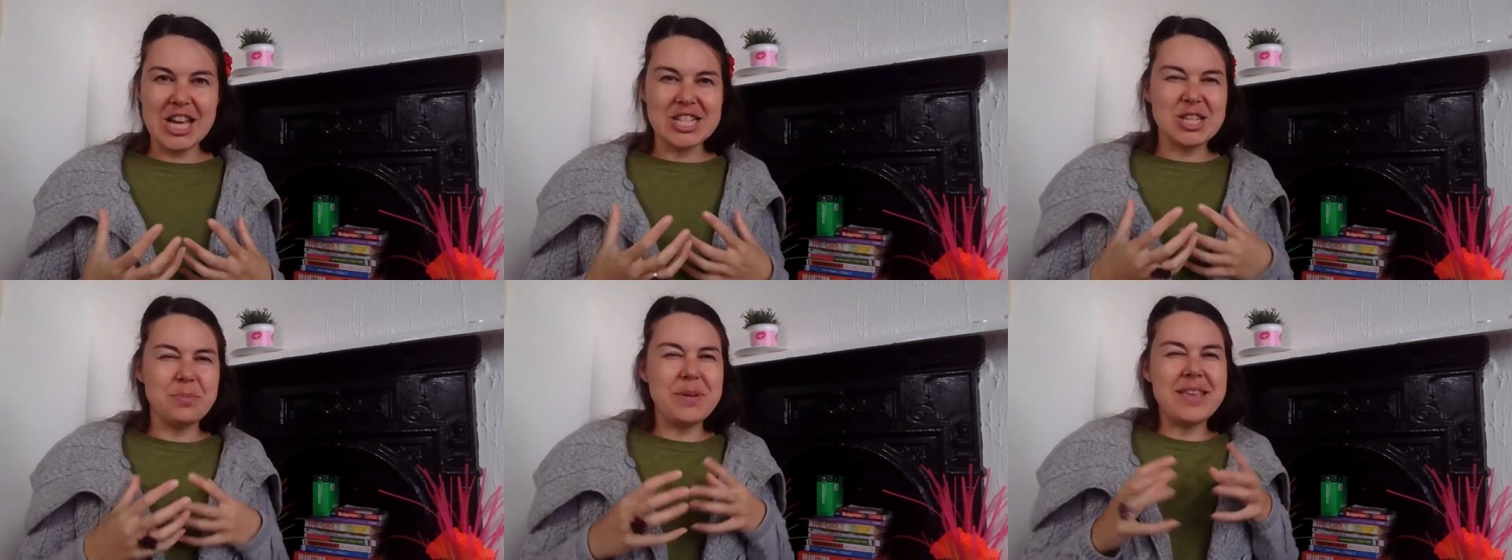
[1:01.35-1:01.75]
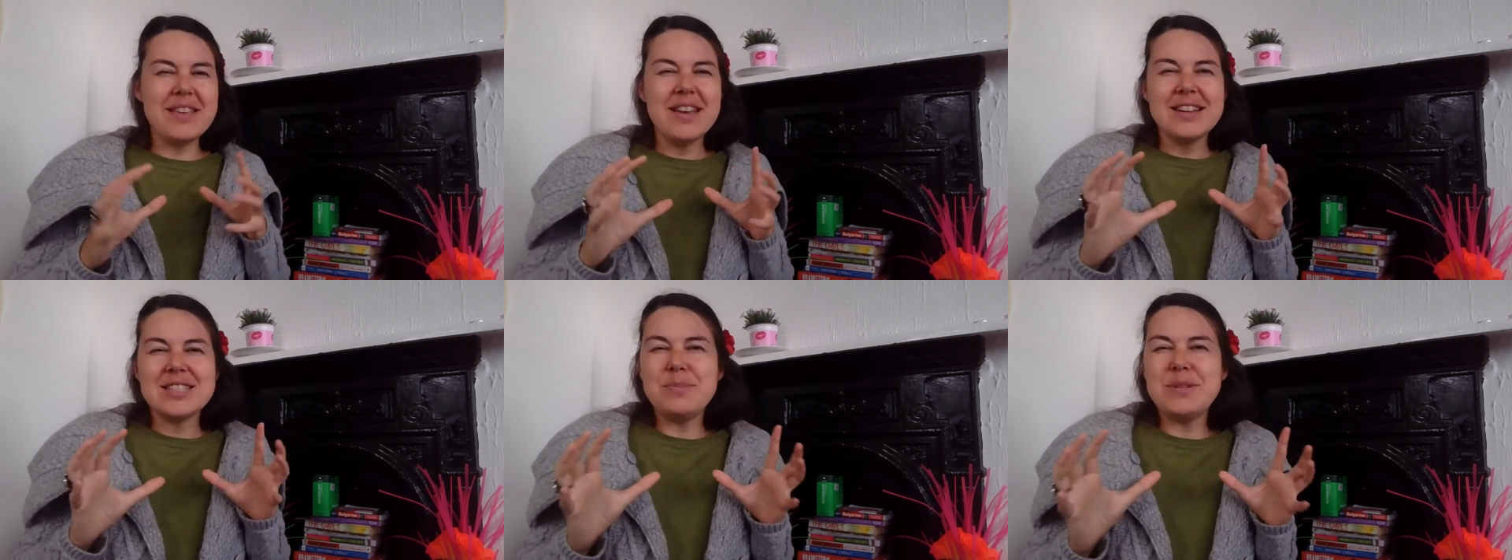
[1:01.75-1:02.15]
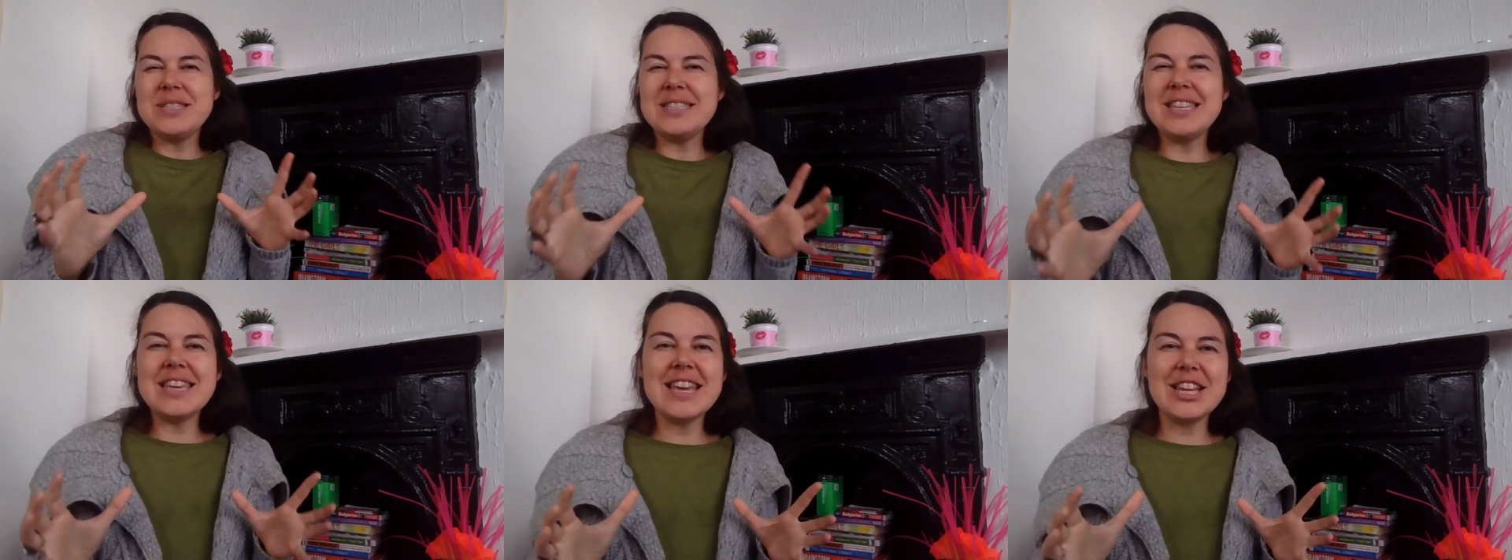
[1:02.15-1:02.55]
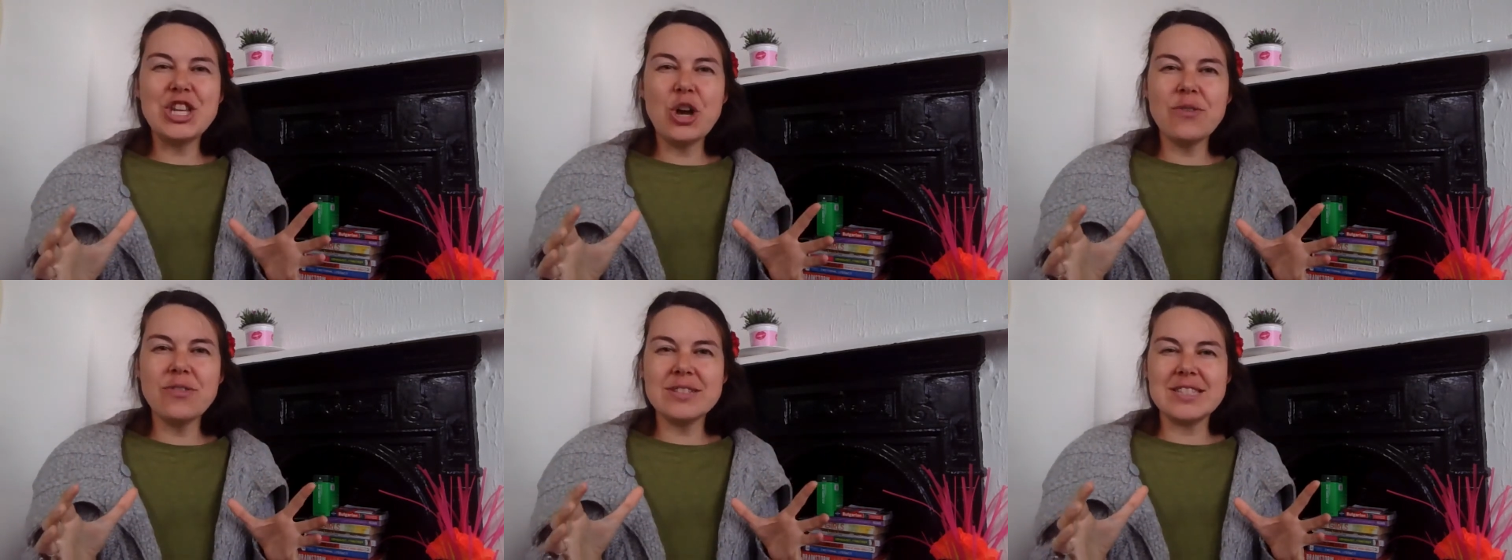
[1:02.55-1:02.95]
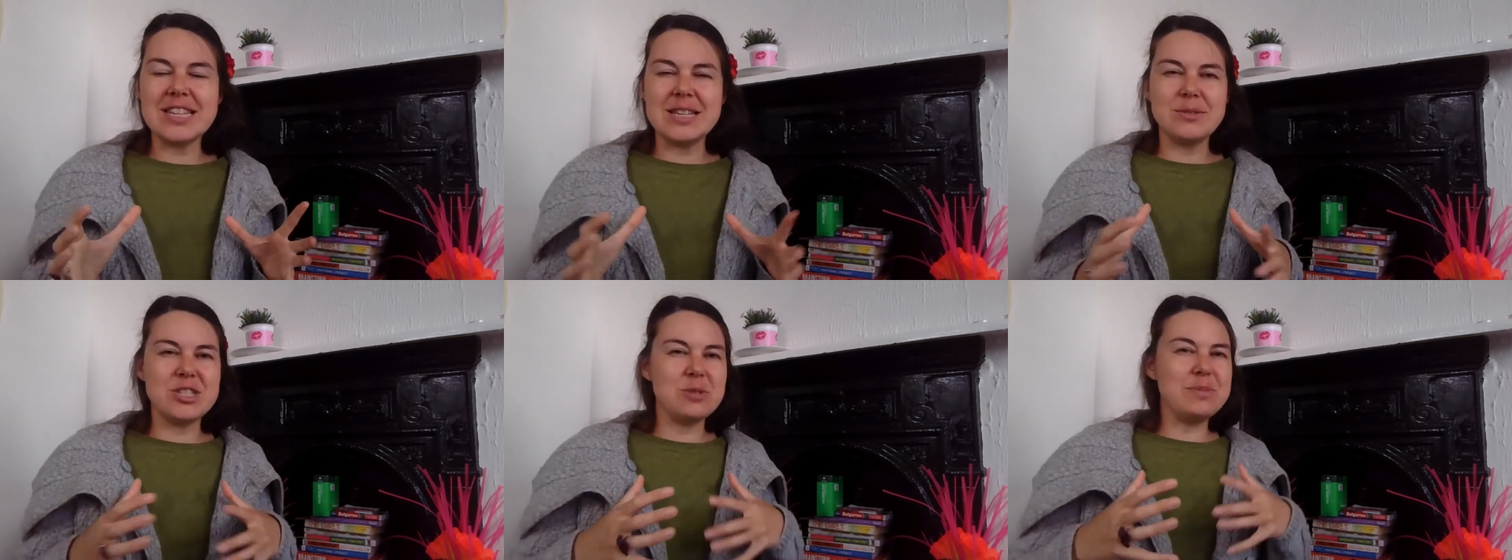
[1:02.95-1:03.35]
to be, to be seeking
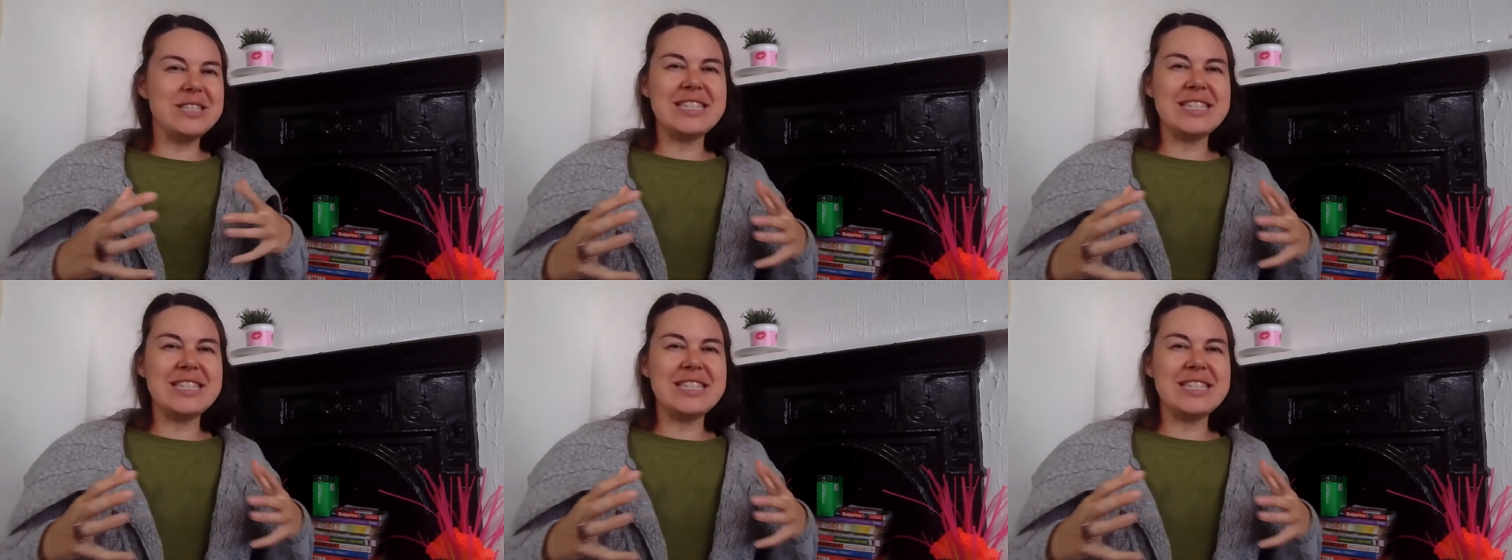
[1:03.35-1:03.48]
novelty, to be